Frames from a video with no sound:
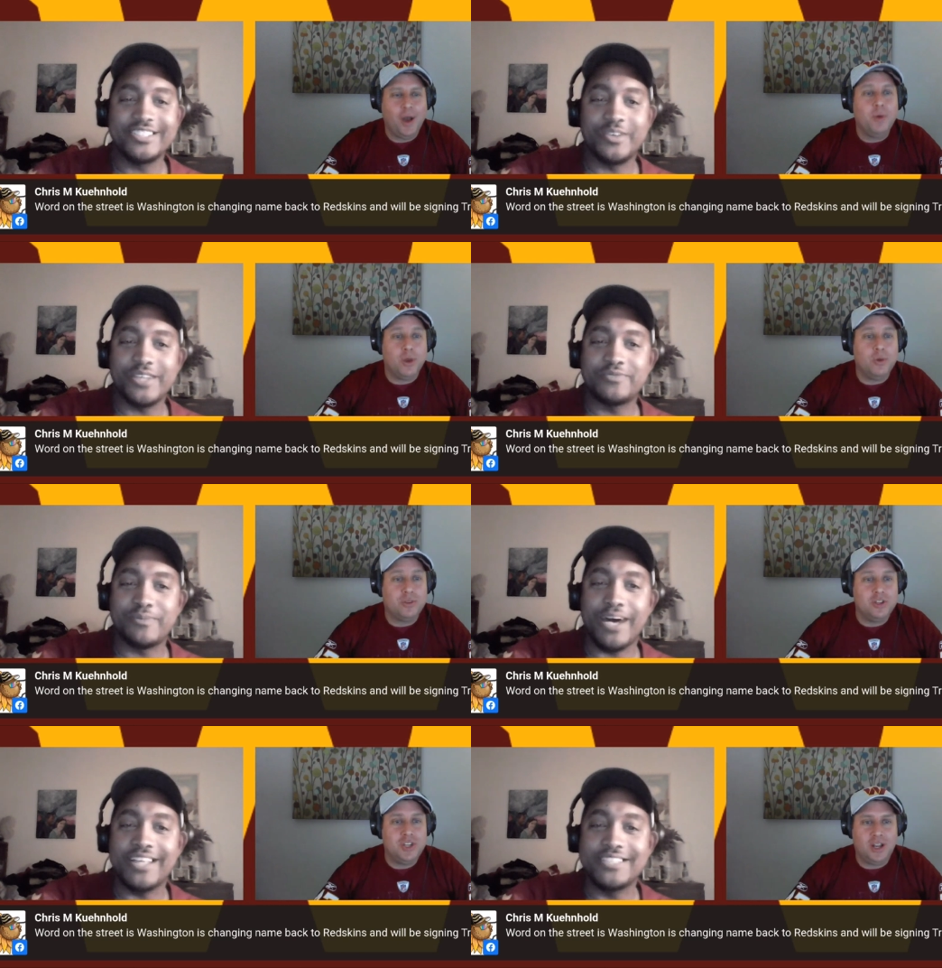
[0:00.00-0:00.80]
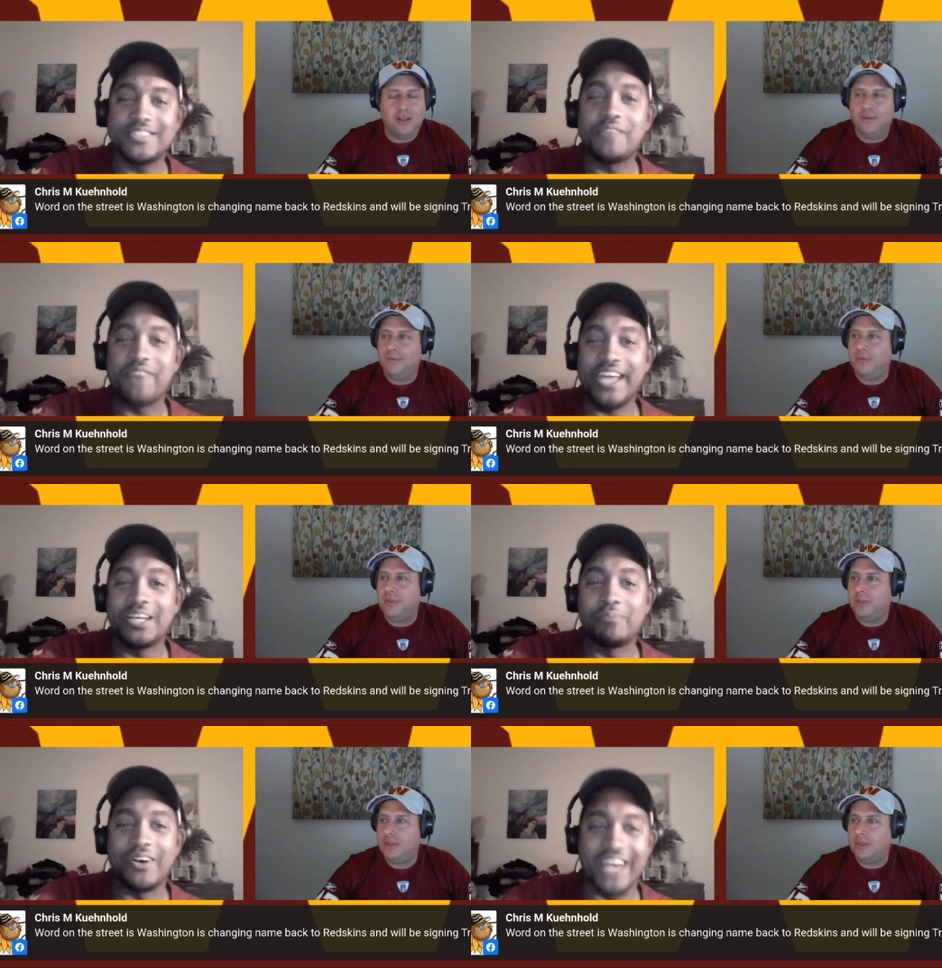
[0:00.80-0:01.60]
Speaker 1: Chris oh, oh from uh, is the
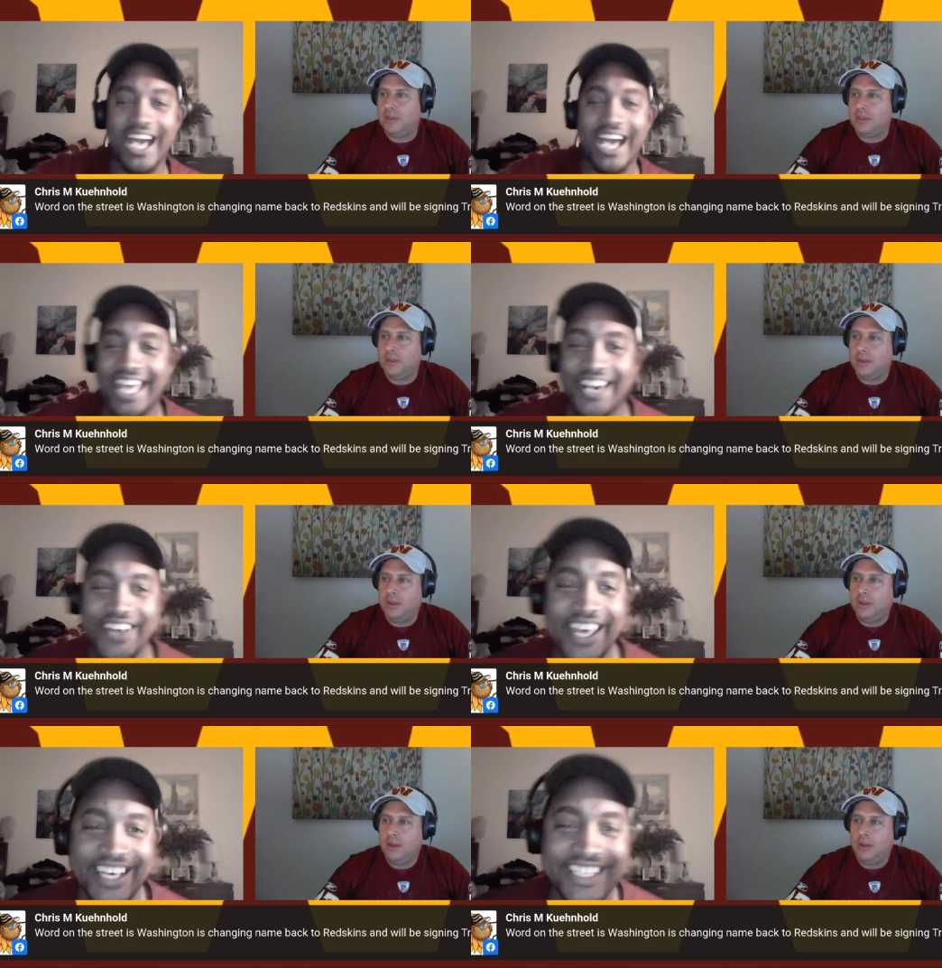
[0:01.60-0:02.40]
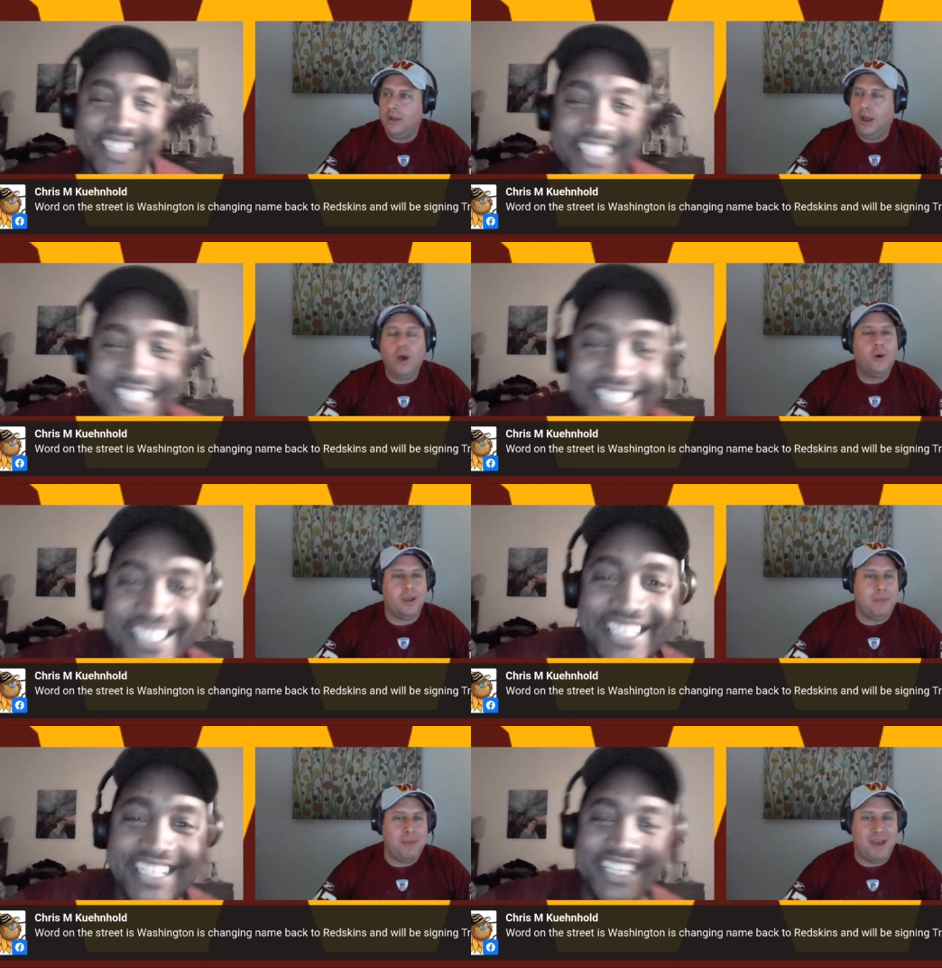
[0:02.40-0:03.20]
Vanderbilt guy. Yeah, oh,
Speaker 2: yeah. Oh,
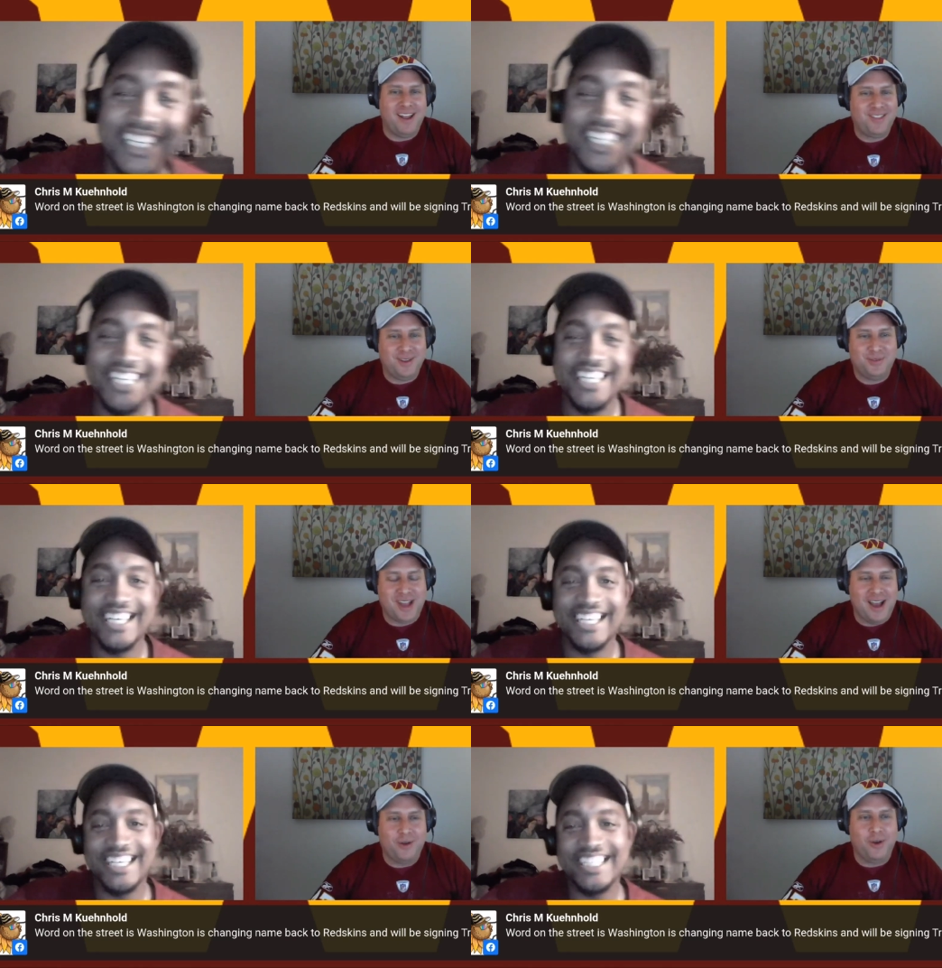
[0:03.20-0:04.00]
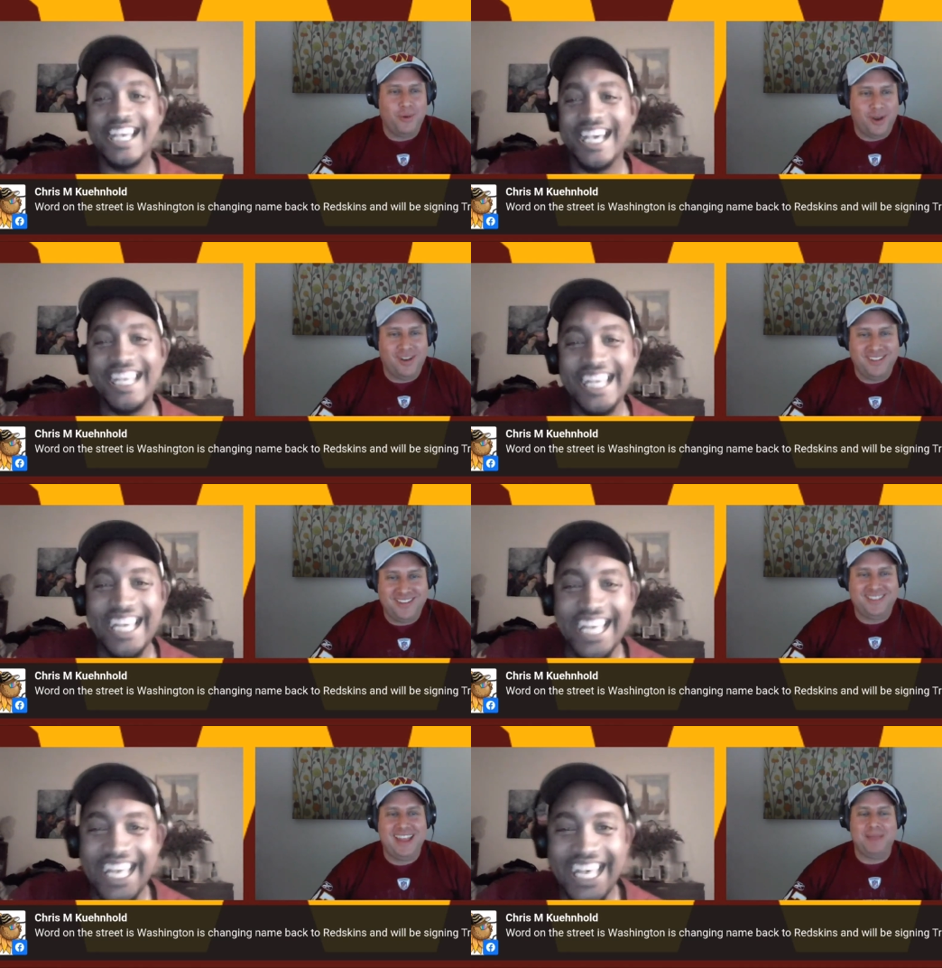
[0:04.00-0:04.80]
okay, my bad. I thought it was Kyle going on as
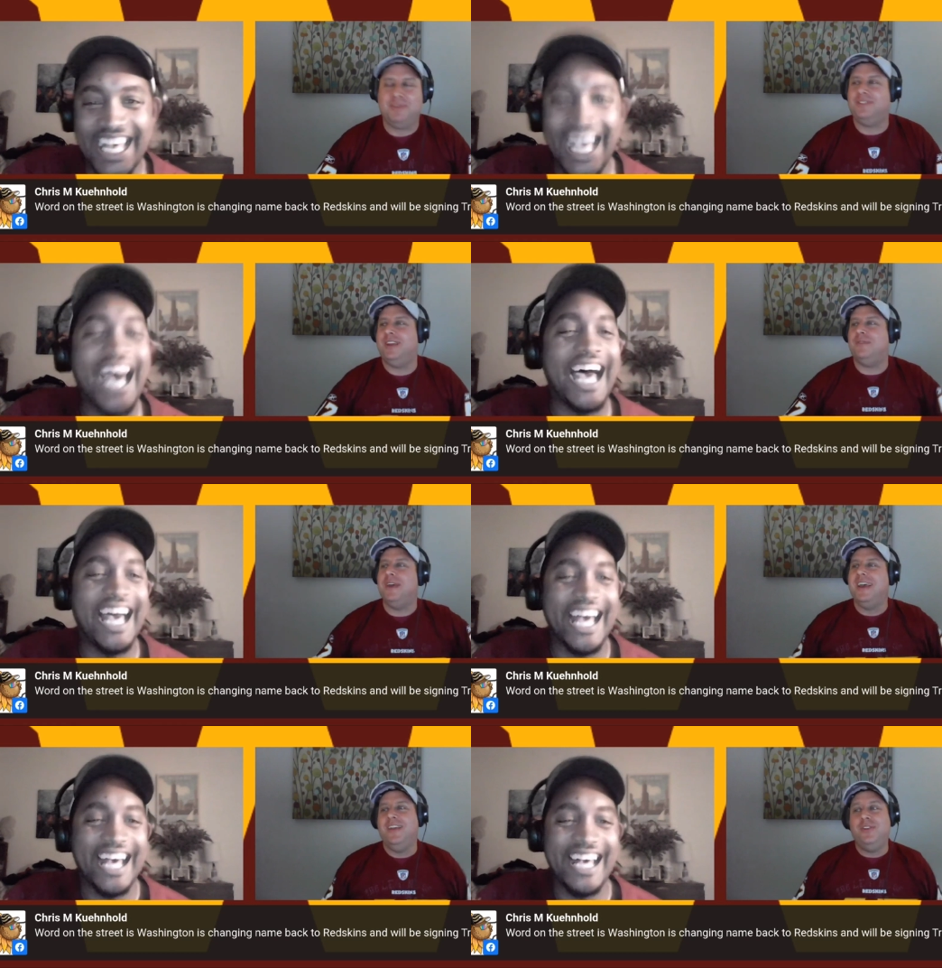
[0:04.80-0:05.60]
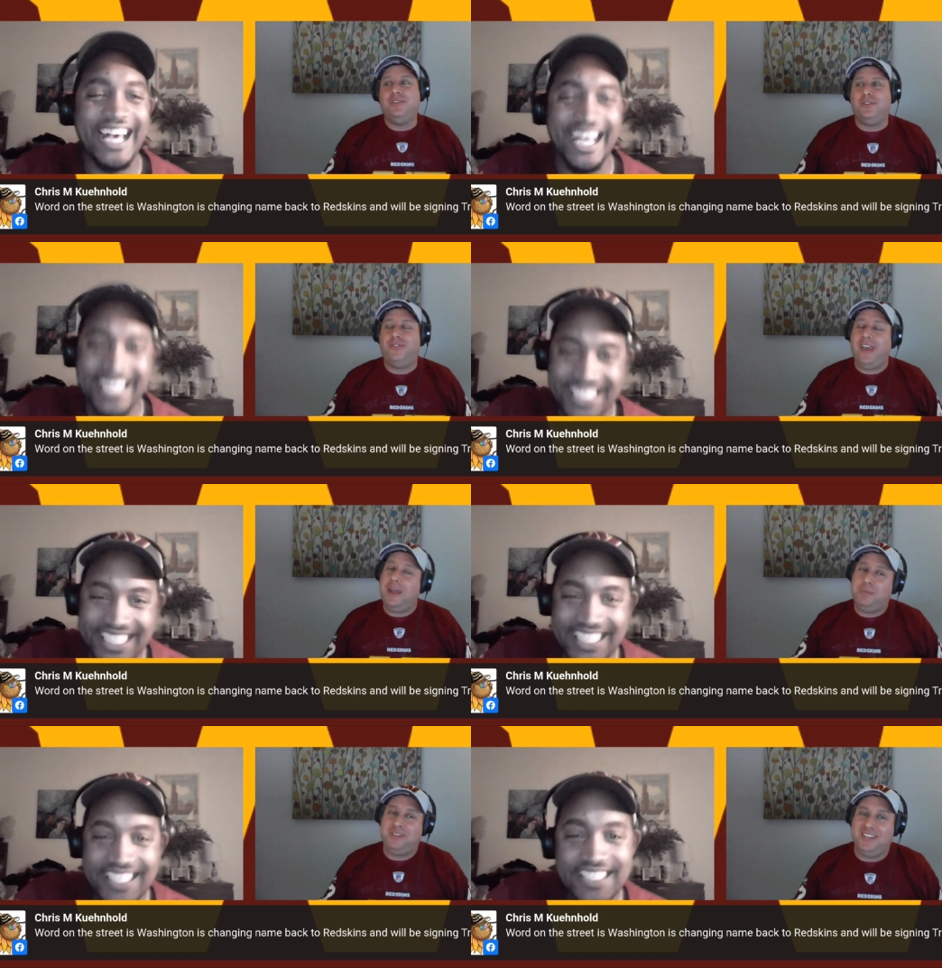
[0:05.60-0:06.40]
his names and stuff. There's a
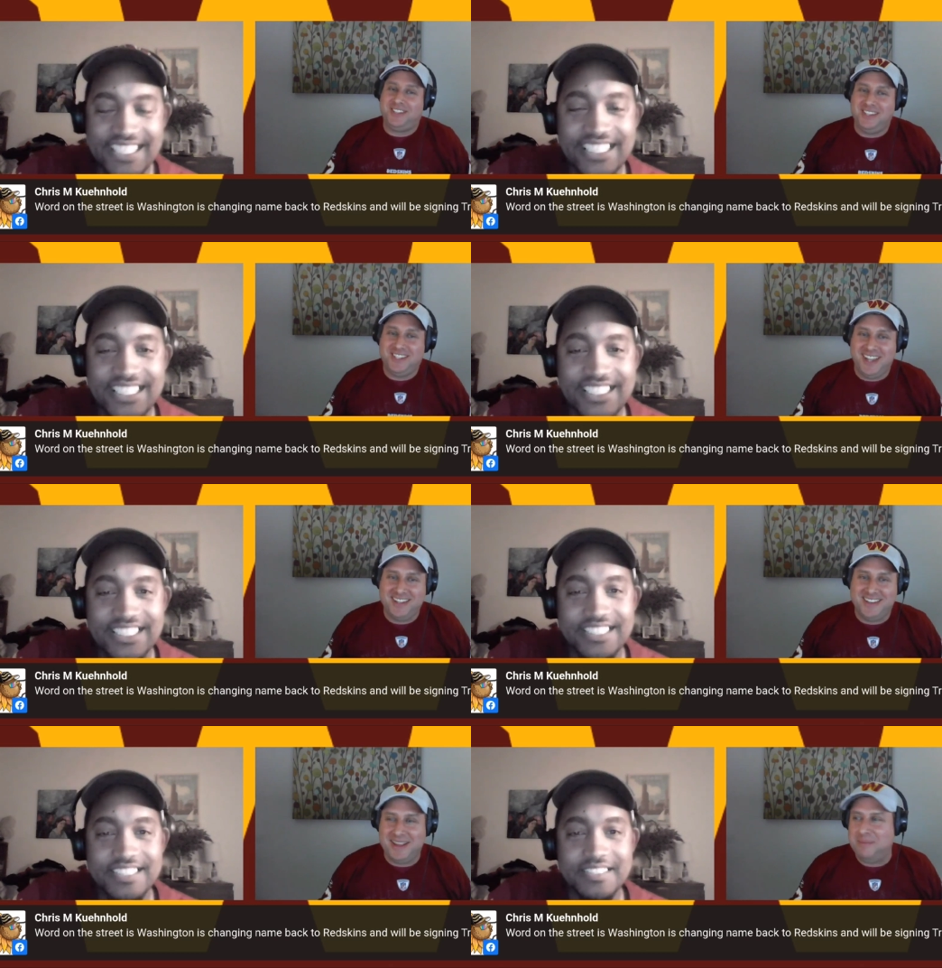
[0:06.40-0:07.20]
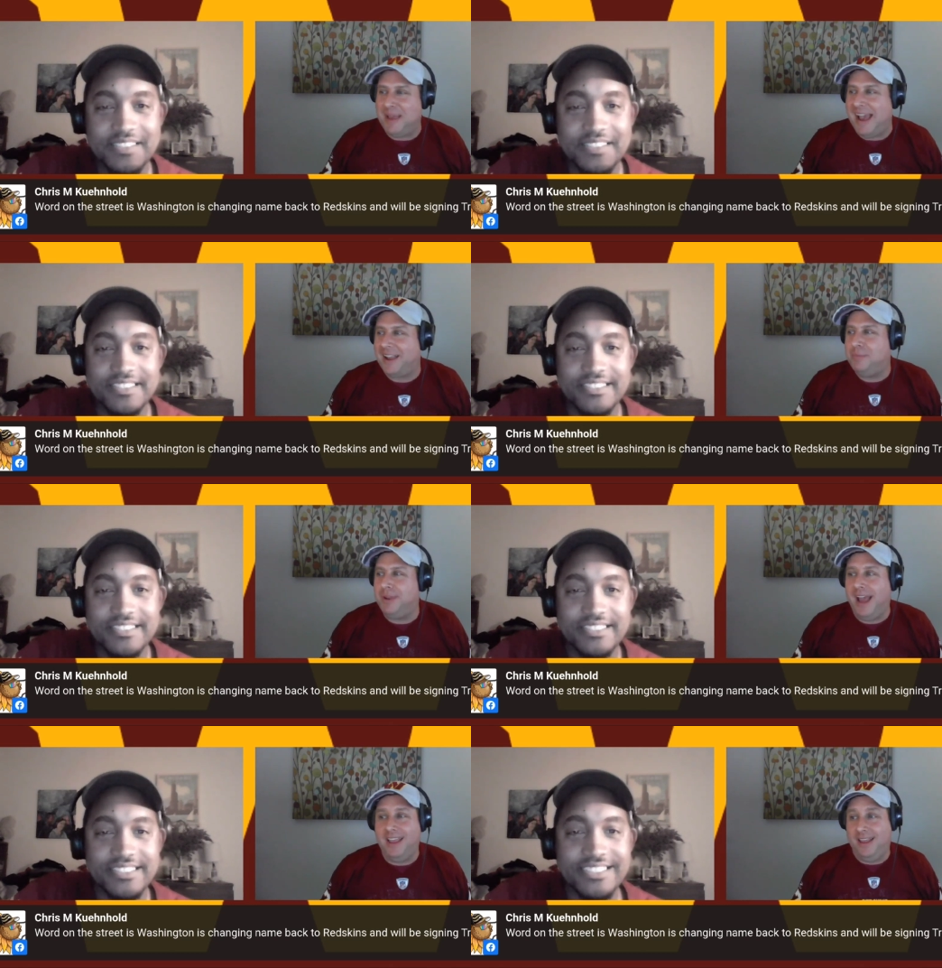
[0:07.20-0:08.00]
fan petition to change the name back, but I